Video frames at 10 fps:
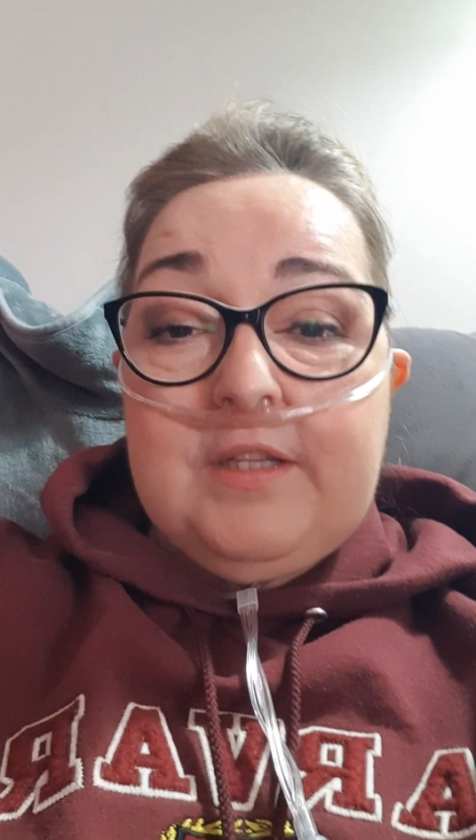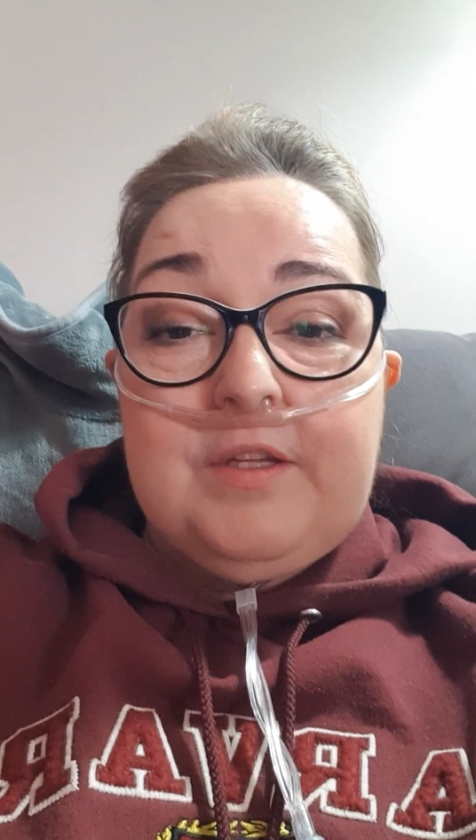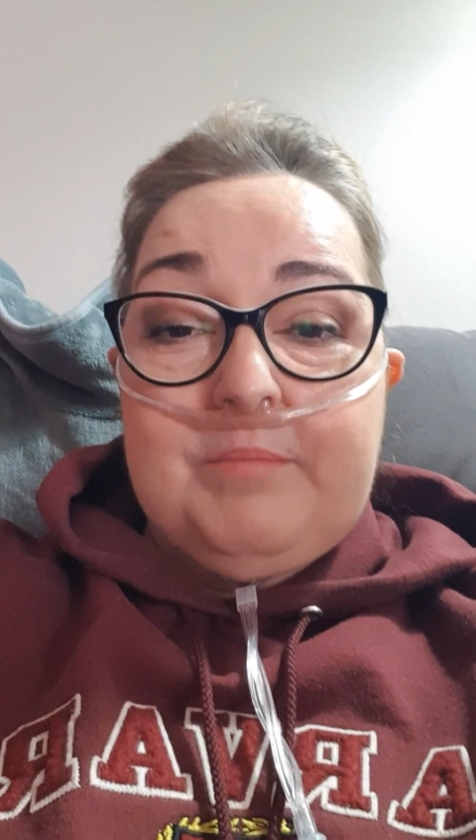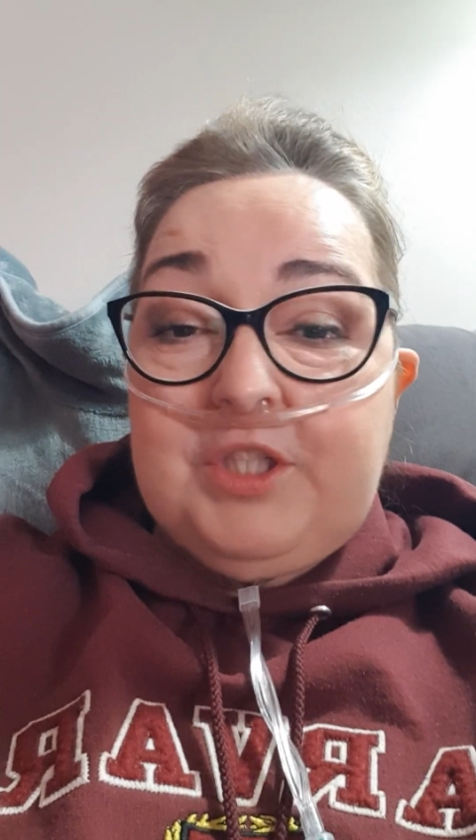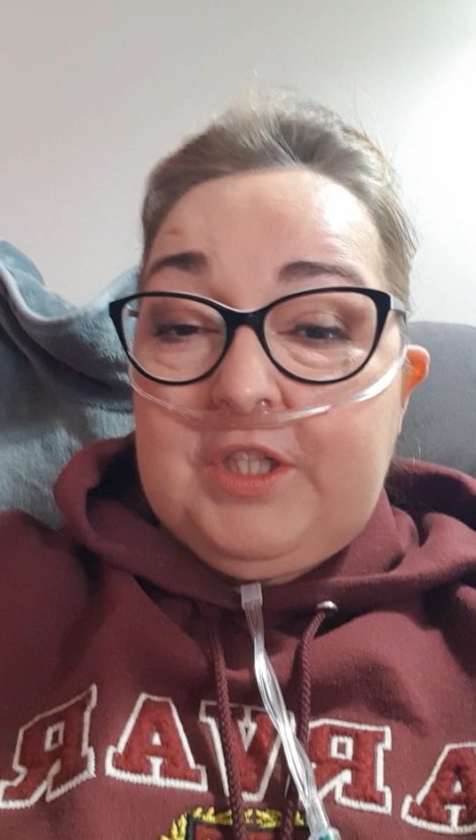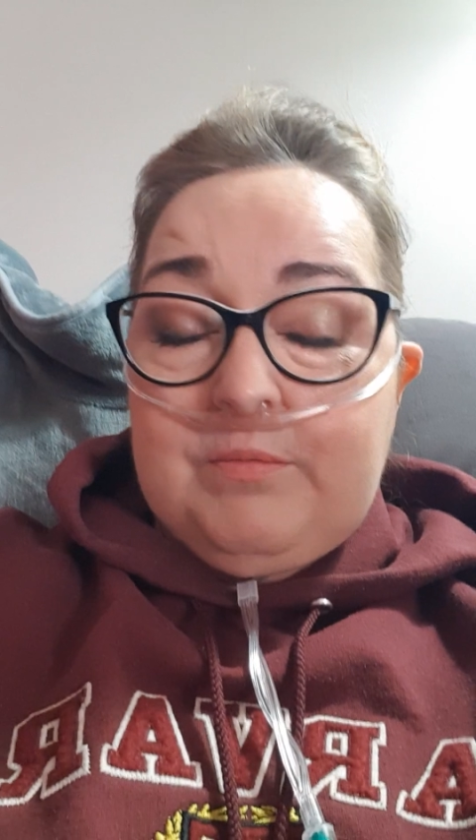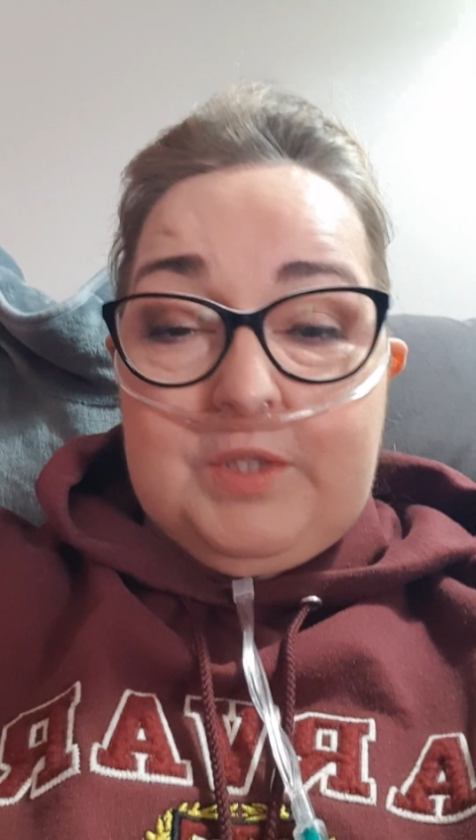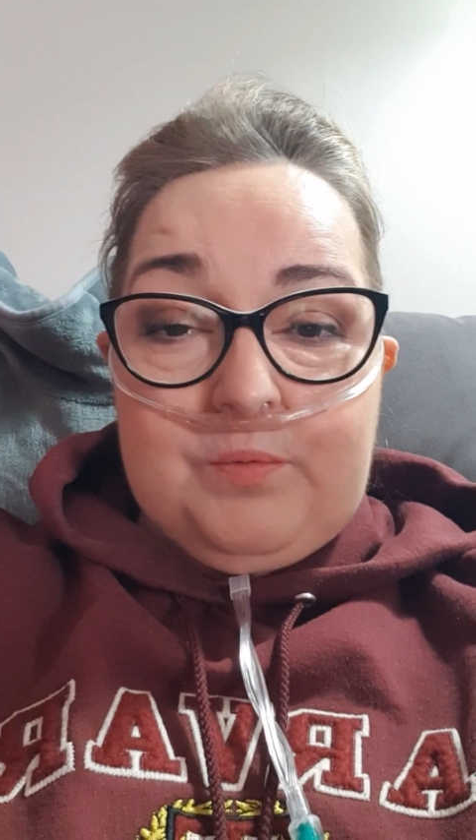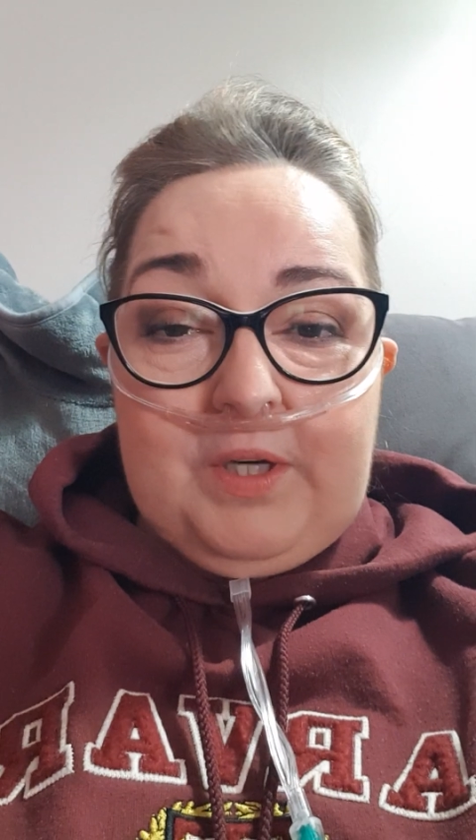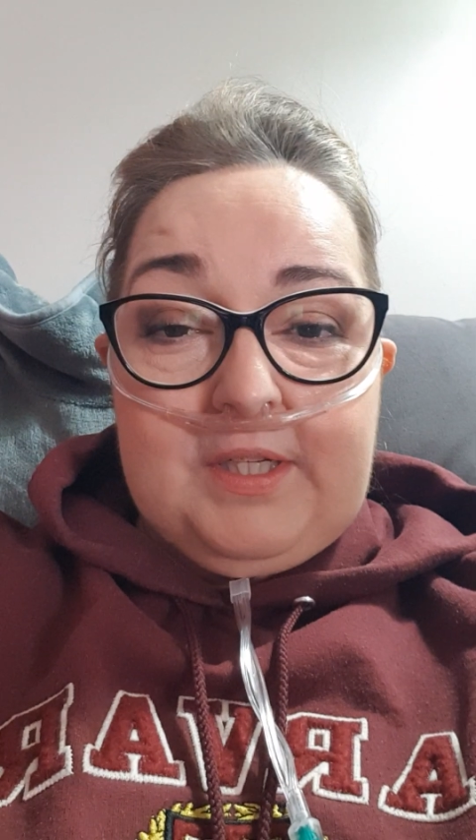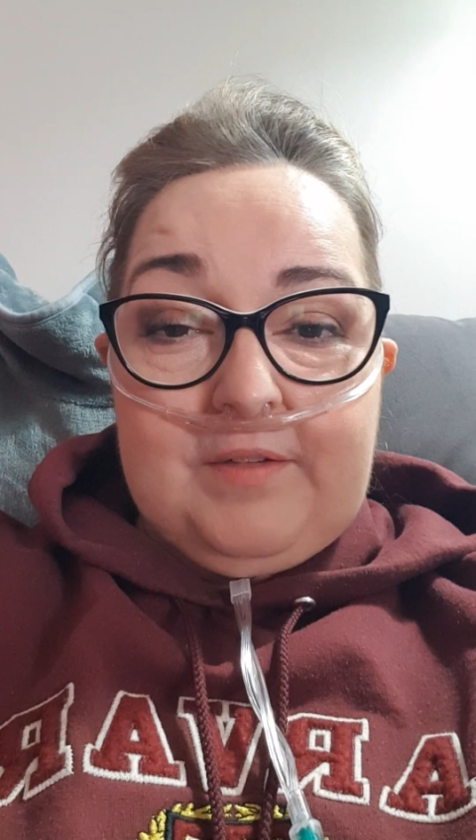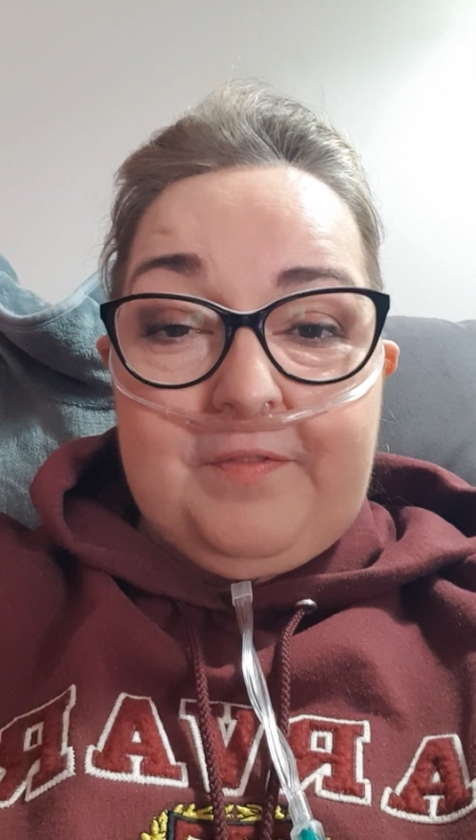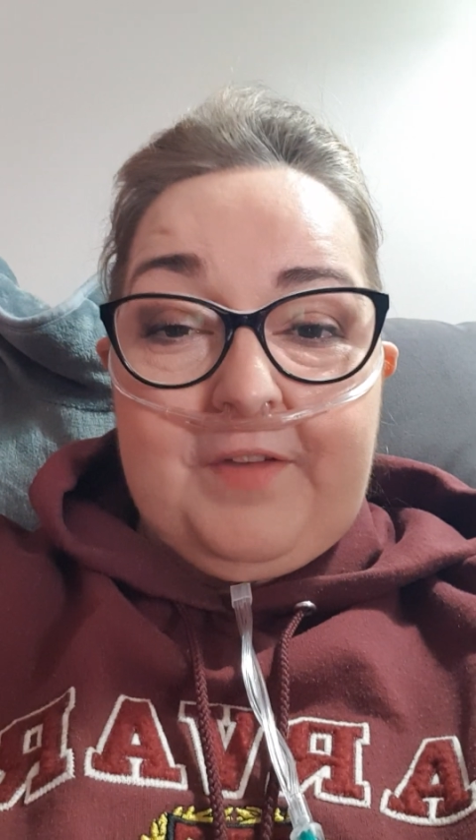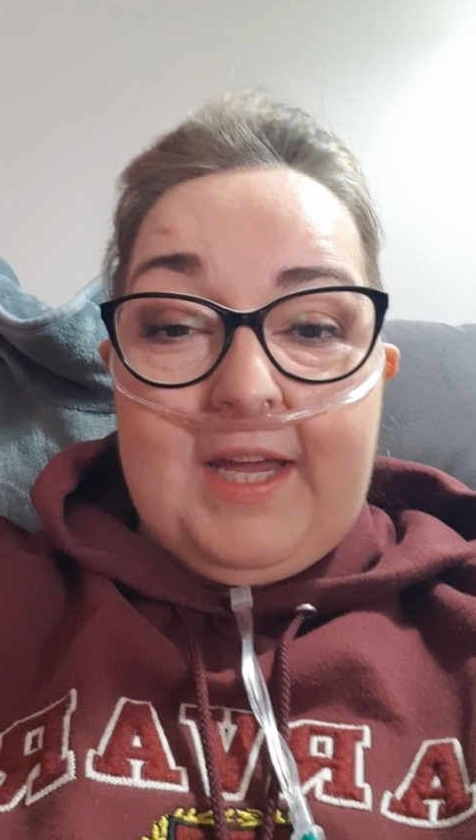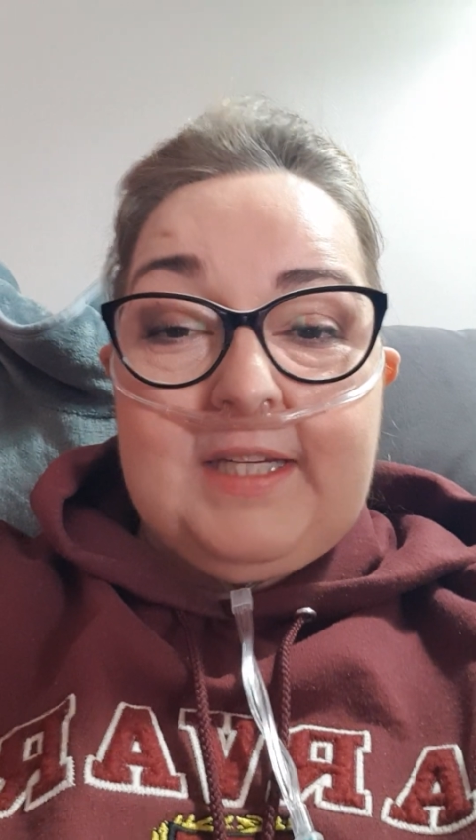the machine was working
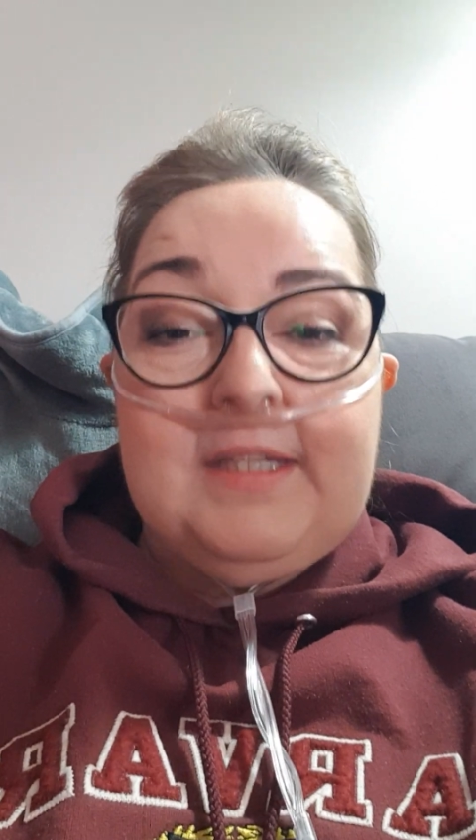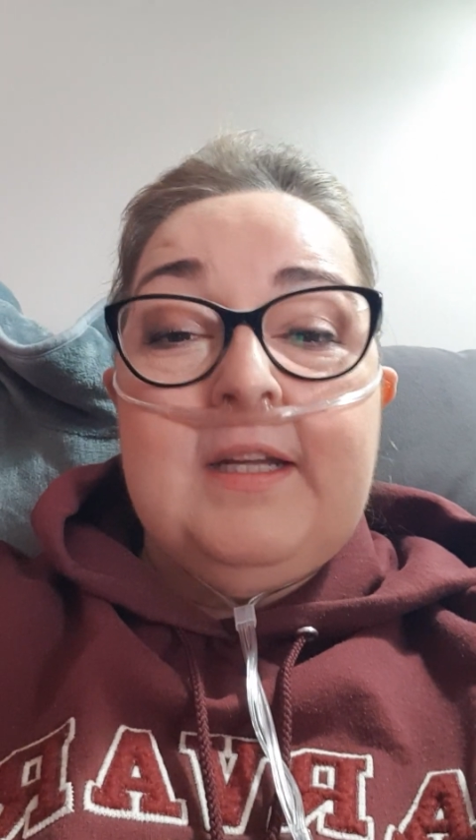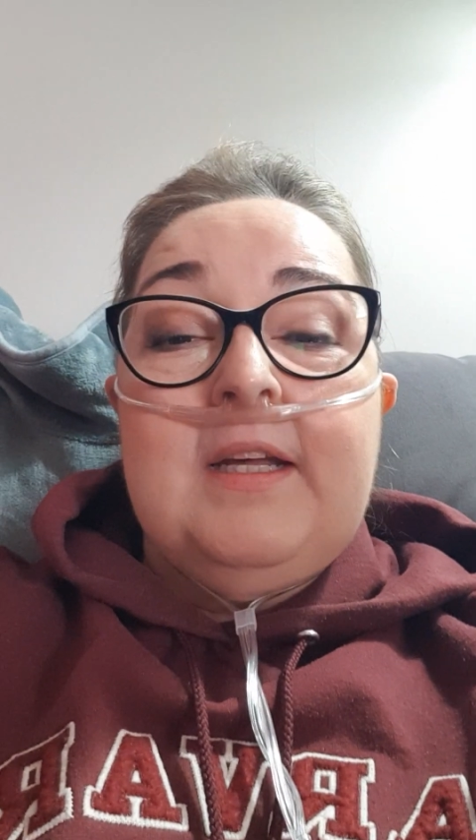fine.